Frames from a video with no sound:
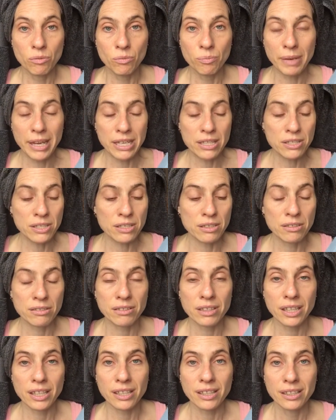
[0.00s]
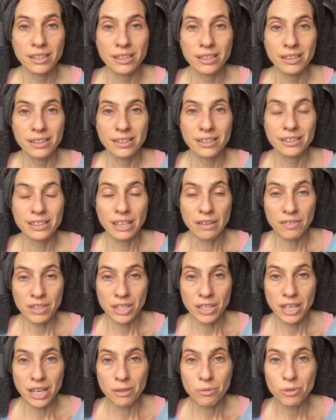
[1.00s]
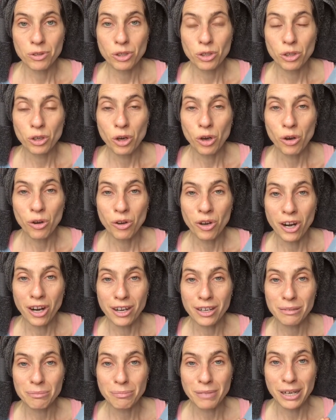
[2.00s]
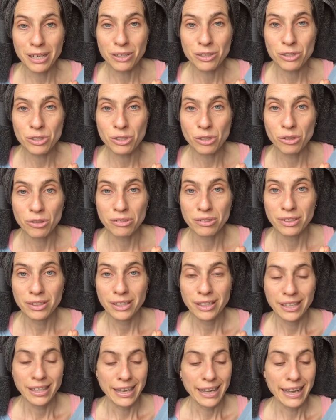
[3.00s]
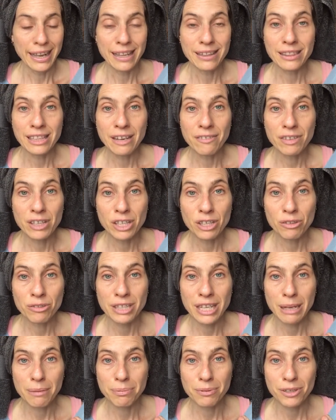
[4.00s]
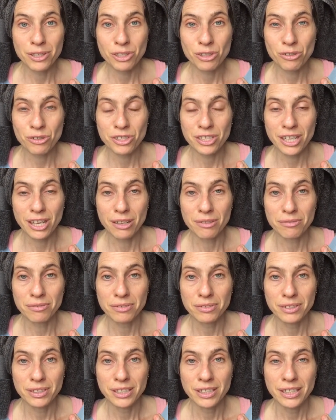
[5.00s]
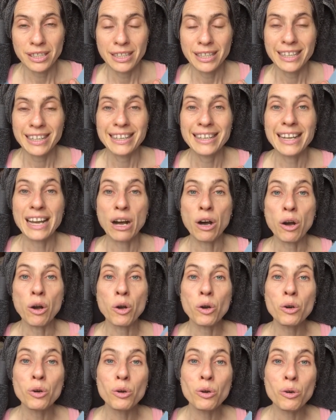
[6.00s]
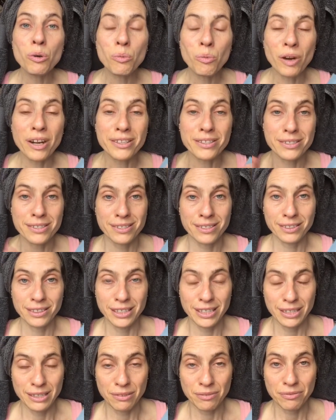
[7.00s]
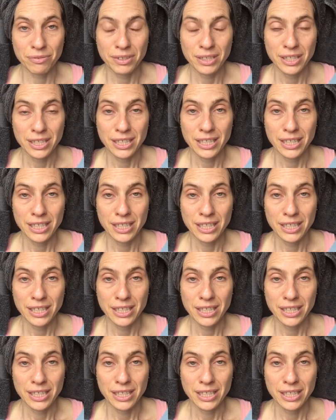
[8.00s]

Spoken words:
basically loving God with your whole heart, might, and soul, and loving your neighbor as yourself. Now, who wants to live